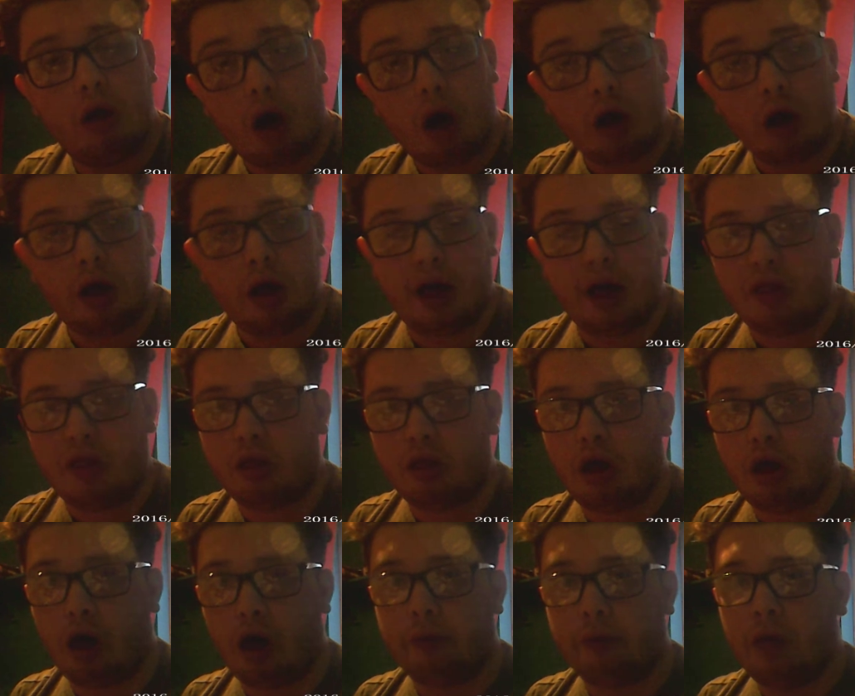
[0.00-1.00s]
at the time,
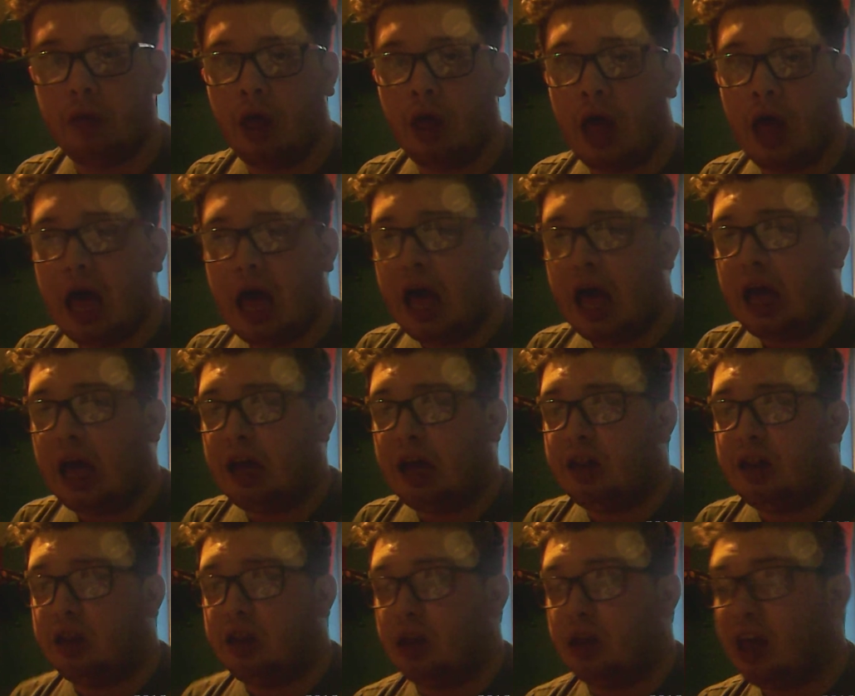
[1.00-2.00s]
and
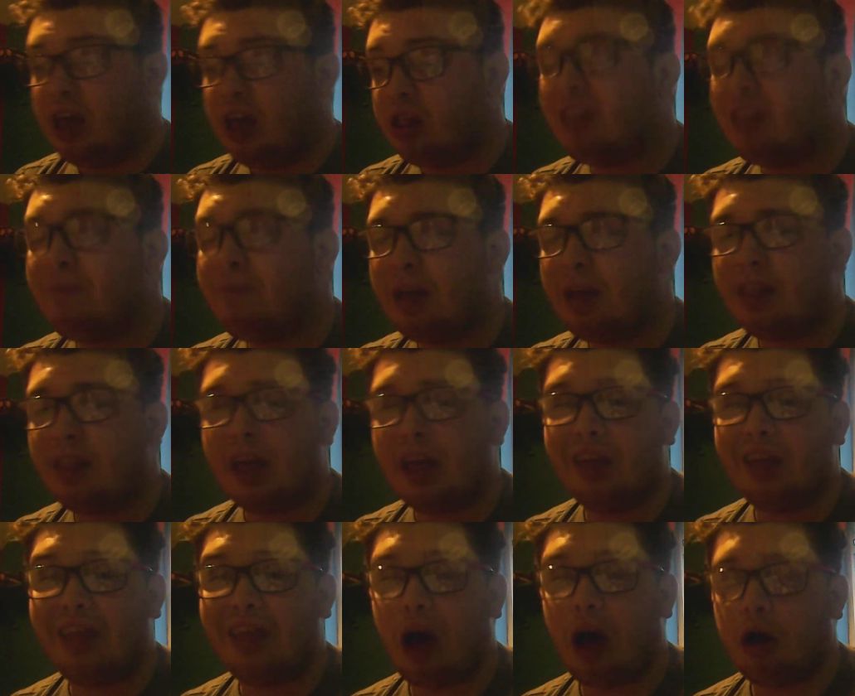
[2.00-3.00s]
it's the best thing that I
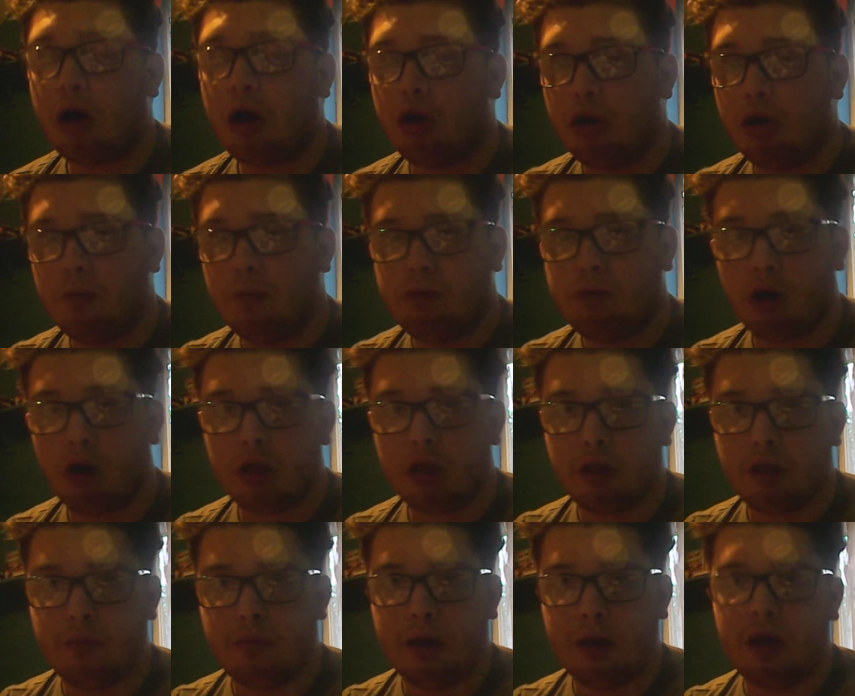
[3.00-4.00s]
could
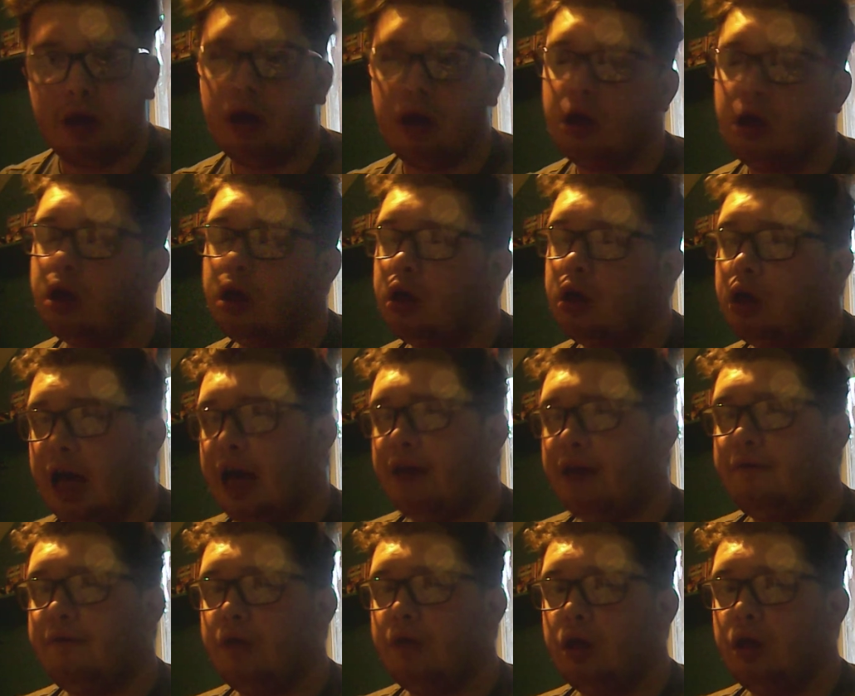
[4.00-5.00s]
possibly have
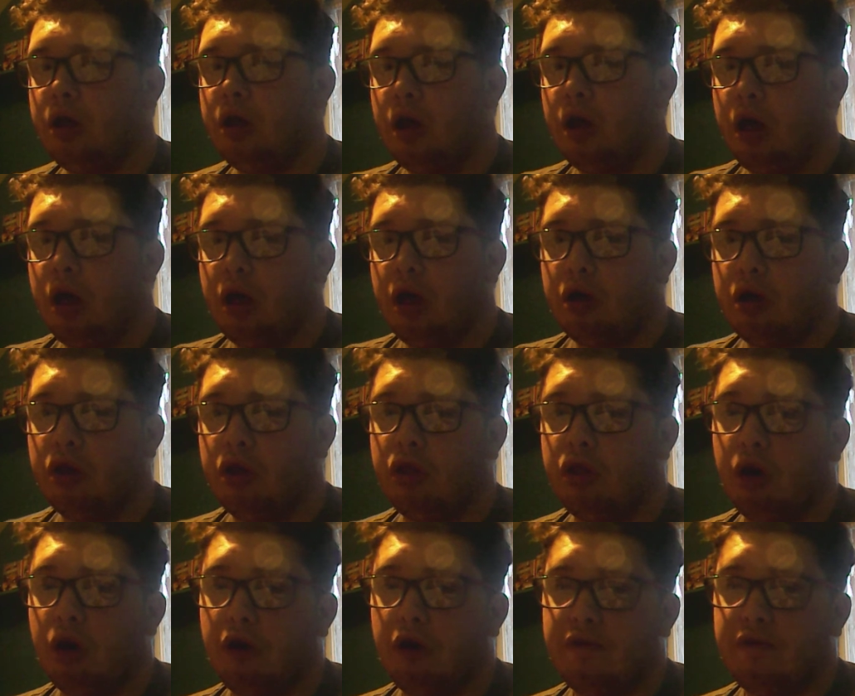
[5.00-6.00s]
because of
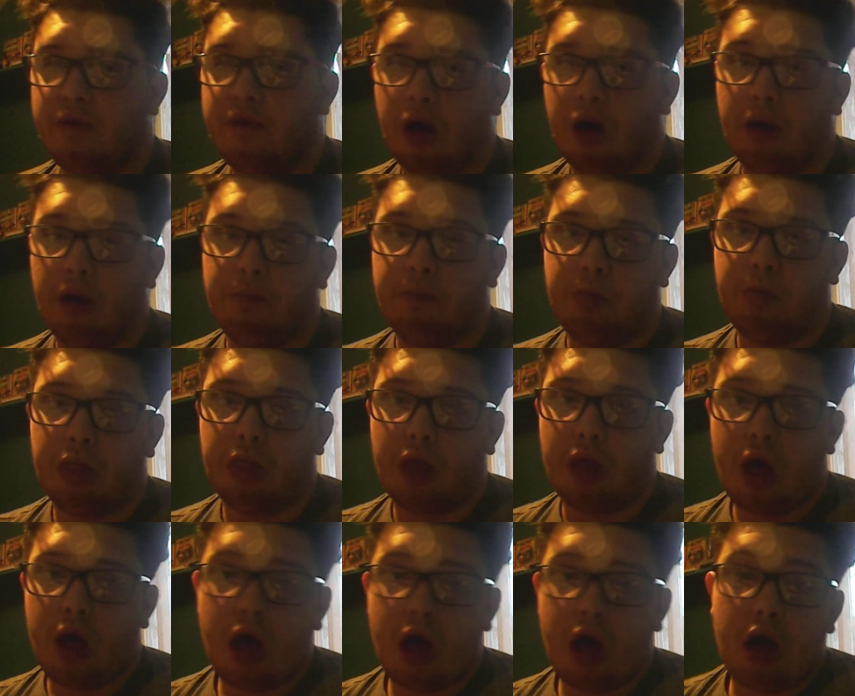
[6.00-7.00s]
um,
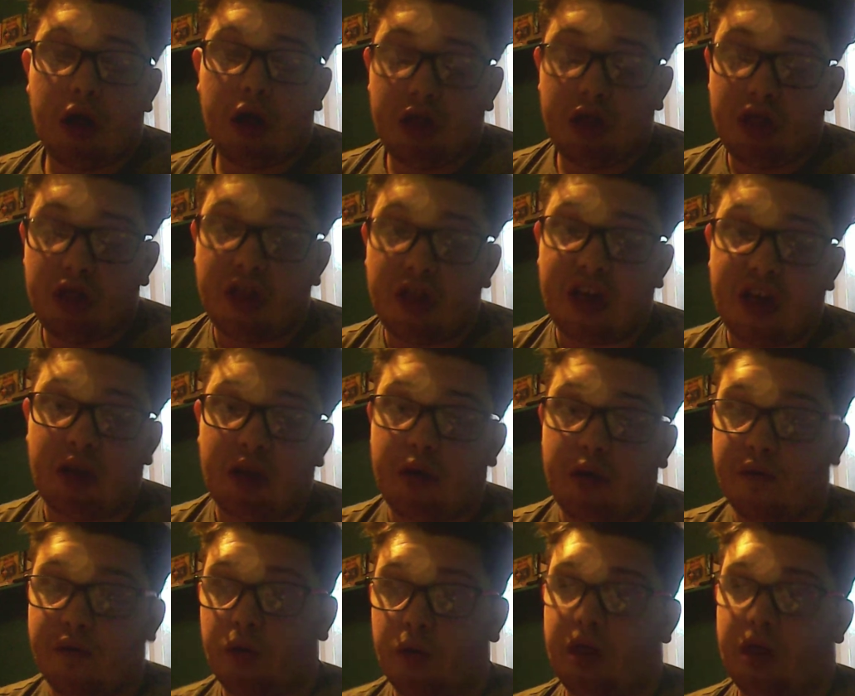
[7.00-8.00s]
the thing is with
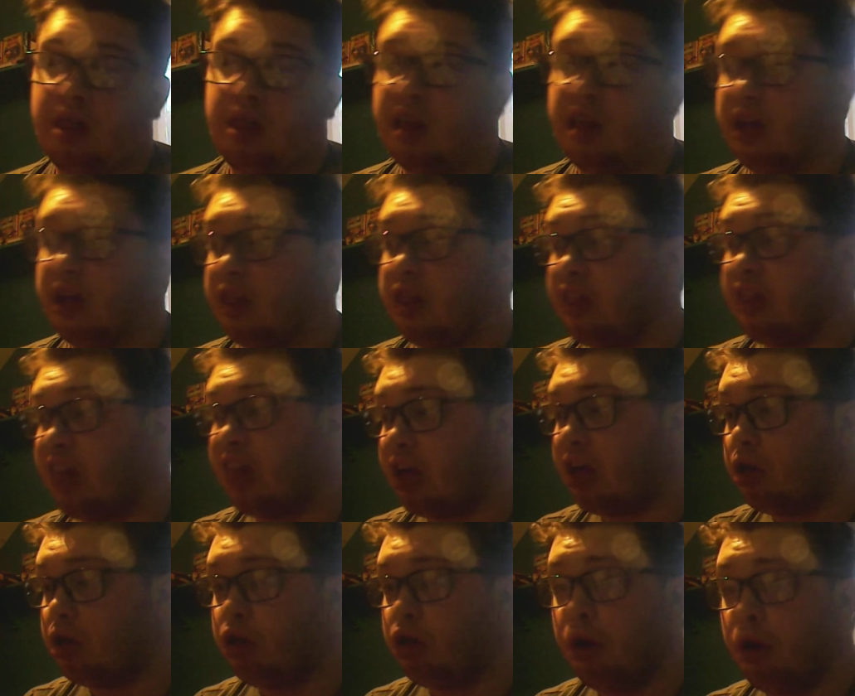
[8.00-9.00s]
autistic is they could do
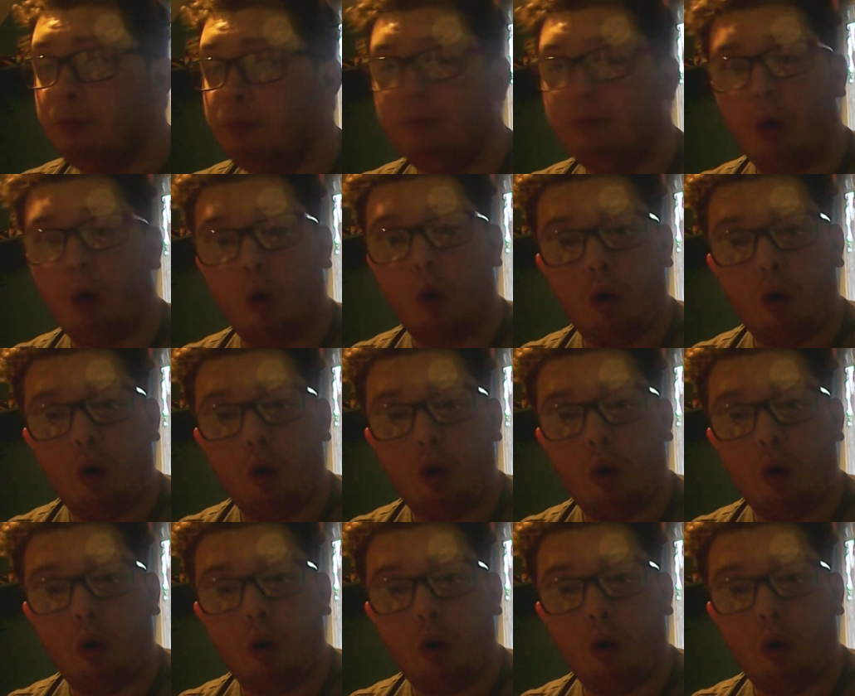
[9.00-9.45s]
more